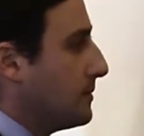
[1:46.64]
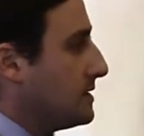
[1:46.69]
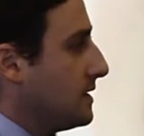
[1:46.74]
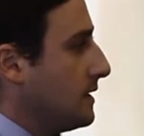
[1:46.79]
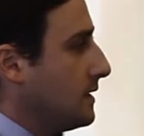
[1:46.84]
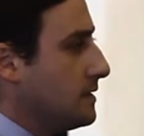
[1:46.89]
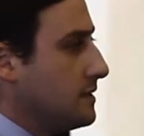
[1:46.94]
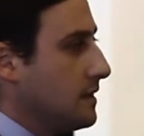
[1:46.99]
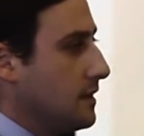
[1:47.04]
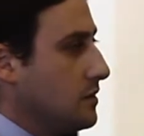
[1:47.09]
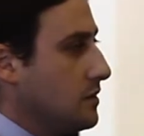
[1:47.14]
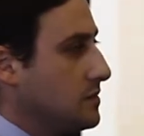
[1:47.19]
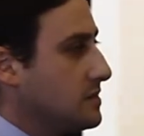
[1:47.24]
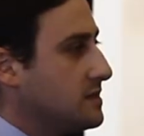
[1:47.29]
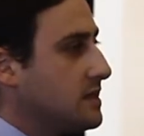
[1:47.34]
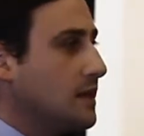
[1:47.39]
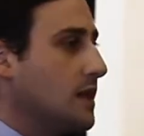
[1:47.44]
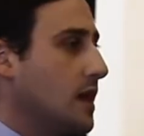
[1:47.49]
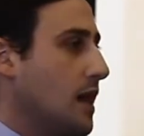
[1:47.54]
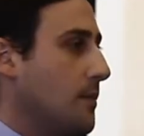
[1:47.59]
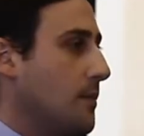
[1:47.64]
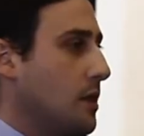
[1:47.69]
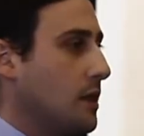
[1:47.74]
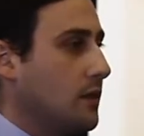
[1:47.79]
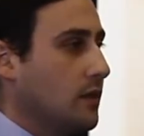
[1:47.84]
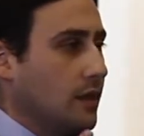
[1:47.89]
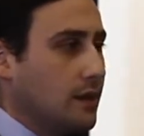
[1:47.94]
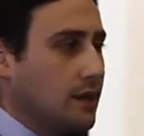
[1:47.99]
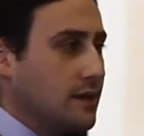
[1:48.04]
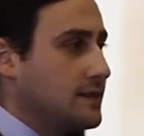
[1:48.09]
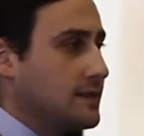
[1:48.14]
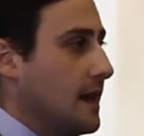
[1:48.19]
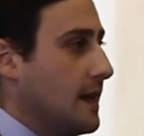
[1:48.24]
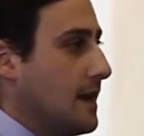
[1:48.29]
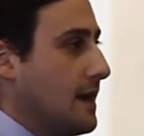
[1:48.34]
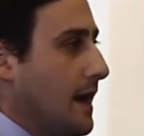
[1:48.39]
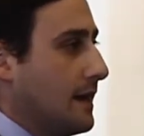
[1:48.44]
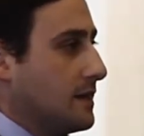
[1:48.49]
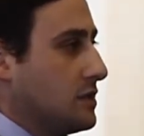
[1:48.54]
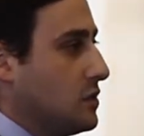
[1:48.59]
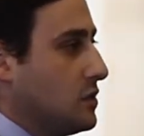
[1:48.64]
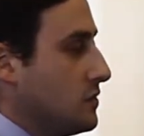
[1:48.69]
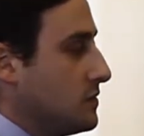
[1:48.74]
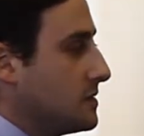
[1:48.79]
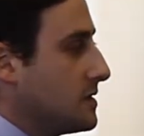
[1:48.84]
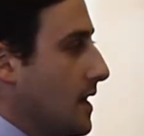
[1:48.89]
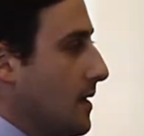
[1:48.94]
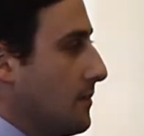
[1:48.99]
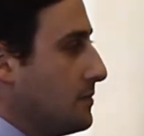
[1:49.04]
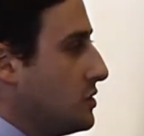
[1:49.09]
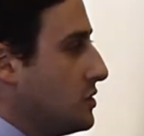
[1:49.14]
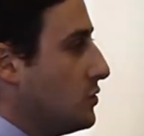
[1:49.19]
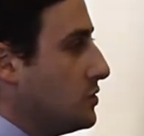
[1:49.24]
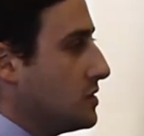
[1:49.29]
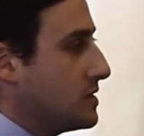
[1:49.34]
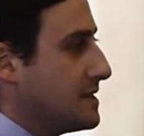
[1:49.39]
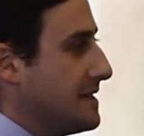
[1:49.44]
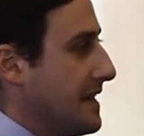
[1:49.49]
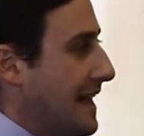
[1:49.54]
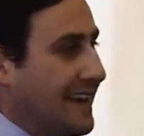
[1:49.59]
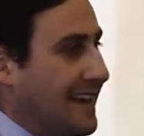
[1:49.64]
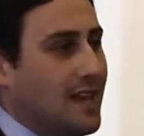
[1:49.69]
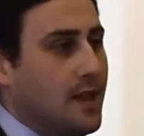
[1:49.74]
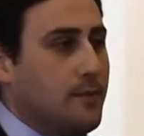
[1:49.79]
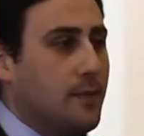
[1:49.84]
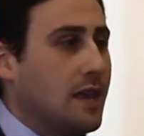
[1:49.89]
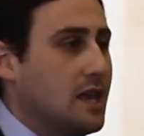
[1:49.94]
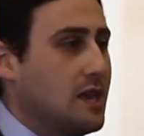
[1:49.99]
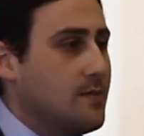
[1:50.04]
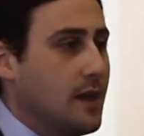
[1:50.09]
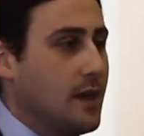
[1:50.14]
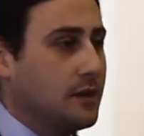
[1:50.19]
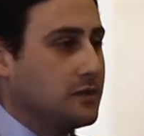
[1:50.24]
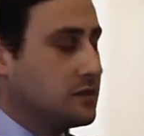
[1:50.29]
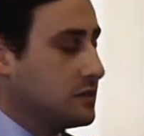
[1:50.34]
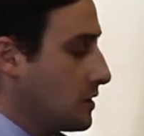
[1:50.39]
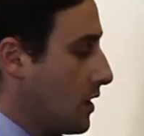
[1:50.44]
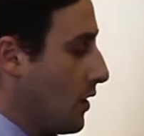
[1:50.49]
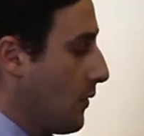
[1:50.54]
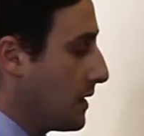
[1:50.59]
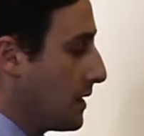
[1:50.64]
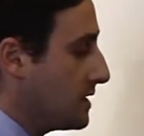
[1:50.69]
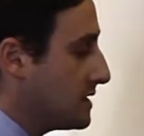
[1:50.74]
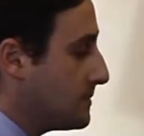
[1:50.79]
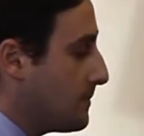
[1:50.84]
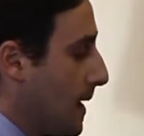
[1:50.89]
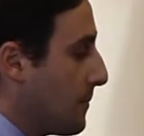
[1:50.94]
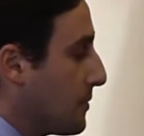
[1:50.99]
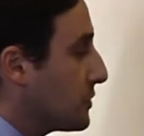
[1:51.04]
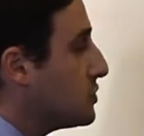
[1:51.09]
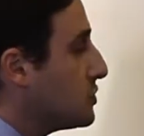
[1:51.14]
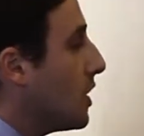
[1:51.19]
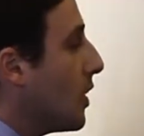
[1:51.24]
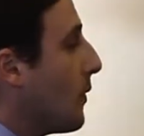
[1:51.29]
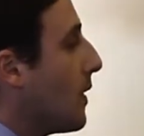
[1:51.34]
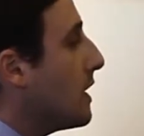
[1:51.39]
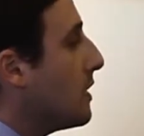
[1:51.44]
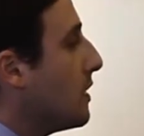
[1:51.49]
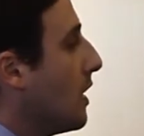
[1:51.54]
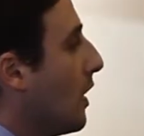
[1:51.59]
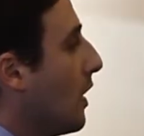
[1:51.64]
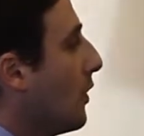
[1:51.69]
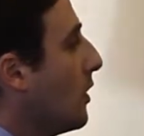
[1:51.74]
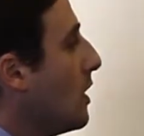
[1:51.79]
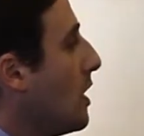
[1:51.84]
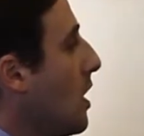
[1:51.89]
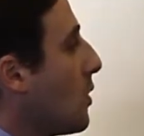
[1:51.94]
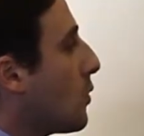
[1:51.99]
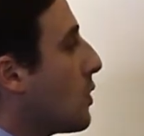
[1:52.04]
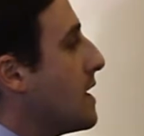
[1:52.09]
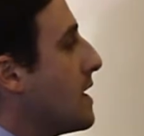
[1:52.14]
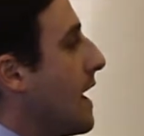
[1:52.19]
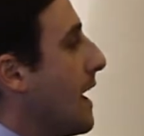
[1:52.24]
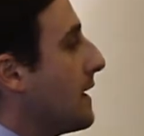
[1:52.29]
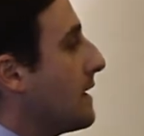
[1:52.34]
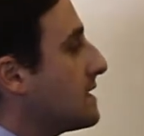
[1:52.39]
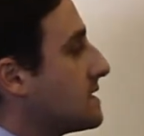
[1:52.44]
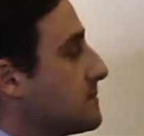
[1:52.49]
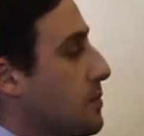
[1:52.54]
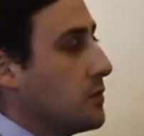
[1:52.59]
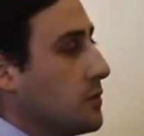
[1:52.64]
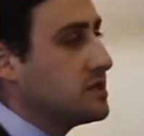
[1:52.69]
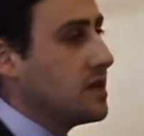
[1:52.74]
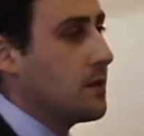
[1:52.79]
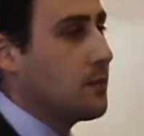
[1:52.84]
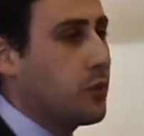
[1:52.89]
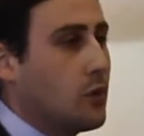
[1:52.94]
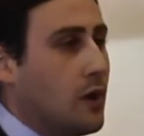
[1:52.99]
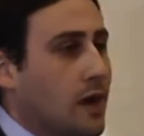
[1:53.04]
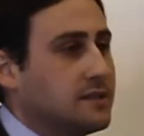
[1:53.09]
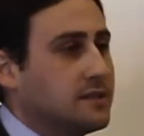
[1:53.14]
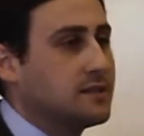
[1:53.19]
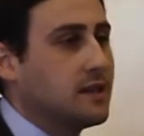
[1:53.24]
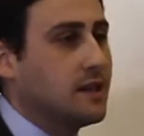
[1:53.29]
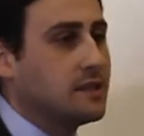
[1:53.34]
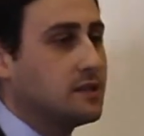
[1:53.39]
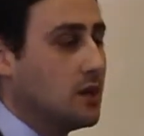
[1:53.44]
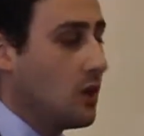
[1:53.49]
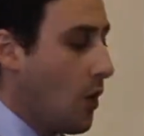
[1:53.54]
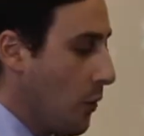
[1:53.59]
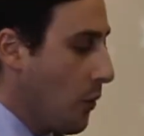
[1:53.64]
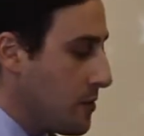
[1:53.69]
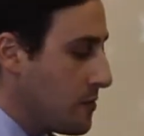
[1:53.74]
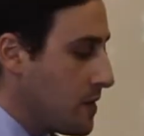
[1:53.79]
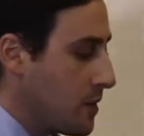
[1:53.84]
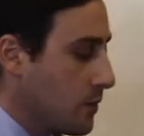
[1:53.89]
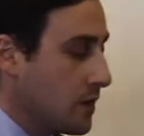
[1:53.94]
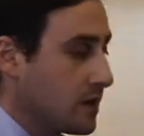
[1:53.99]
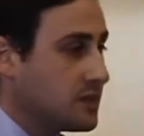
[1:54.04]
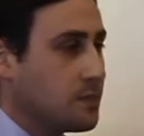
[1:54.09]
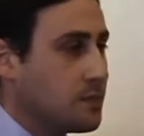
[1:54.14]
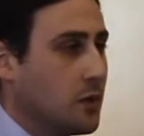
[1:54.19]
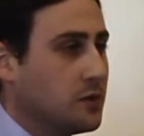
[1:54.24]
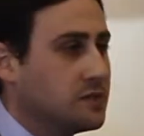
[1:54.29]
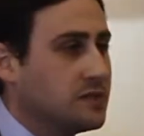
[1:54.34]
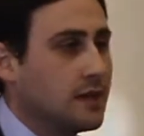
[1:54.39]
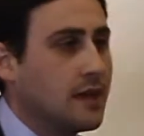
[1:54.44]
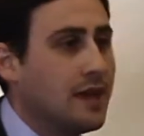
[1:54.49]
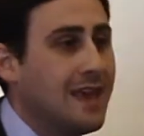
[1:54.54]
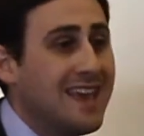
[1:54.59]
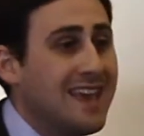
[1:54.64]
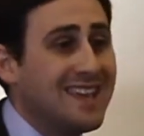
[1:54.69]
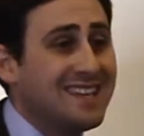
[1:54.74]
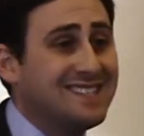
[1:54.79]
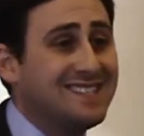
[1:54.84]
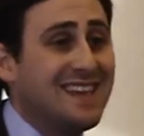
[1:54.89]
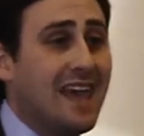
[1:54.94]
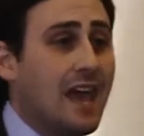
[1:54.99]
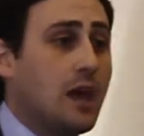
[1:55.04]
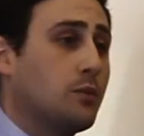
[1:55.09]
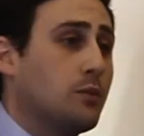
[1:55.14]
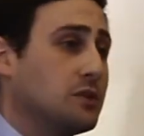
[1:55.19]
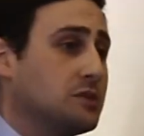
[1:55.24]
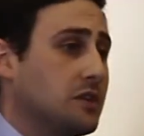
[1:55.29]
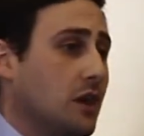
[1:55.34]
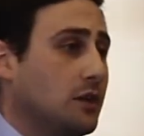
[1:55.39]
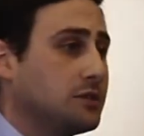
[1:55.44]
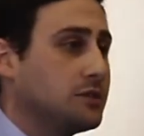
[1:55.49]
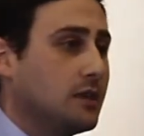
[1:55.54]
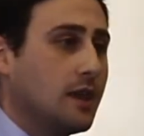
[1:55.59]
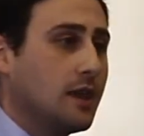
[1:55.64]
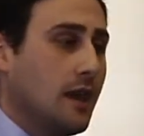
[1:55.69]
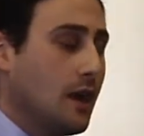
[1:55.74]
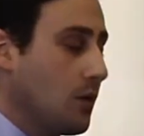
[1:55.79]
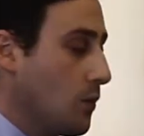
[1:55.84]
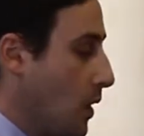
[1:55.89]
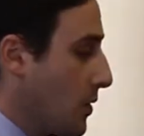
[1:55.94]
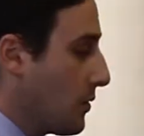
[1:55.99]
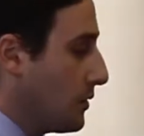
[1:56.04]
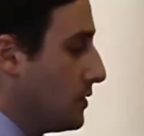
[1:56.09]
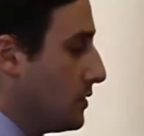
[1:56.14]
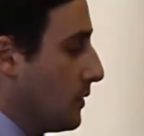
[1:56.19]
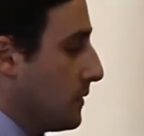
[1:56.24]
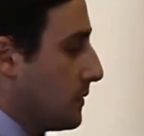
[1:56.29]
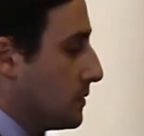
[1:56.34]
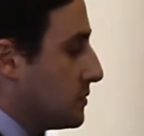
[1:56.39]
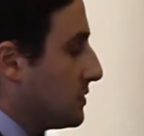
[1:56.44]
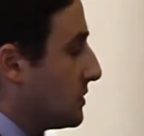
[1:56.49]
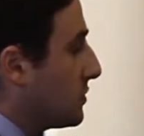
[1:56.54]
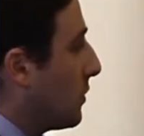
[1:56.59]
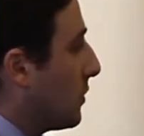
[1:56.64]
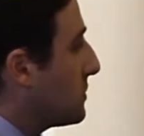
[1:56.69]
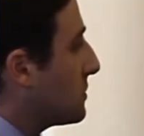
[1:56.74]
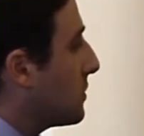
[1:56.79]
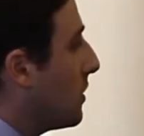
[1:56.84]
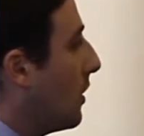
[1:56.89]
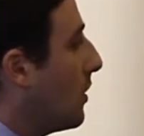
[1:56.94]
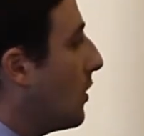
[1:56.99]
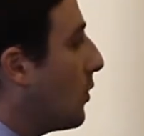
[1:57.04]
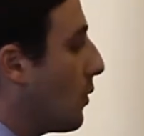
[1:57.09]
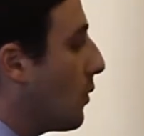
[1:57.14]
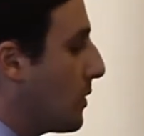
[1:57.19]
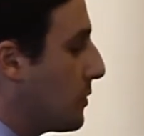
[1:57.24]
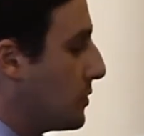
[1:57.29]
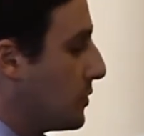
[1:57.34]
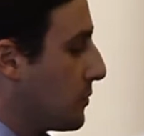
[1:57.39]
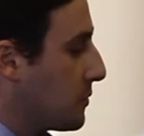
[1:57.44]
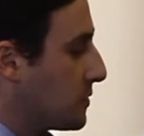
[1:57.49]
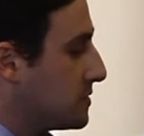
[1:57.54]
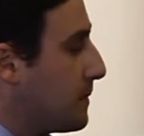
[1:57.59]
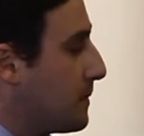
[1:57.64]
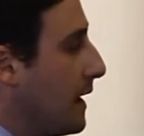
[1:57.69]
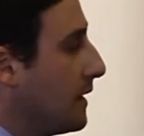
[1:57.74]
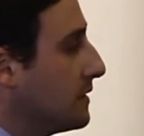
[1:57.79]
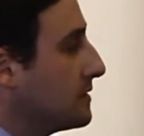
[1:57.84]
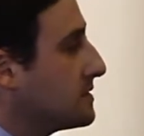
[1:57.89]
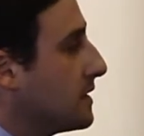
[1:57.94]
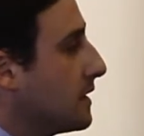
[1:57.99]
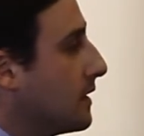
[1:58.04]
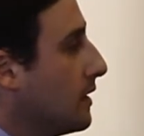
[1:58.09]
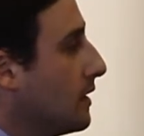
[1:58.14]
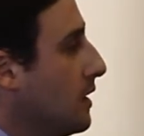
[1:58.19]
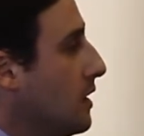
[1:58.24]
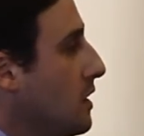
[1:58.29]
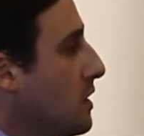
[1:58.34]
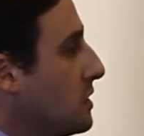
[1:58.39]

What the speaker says: Did you see them and like decided not to use them? Do you just not get my emails? Is it going to spam? There's no way to know. We're not exposing process. The only thing we're exposing is the end result. Again, whether we're doing this as source code, whether we're doing this policy.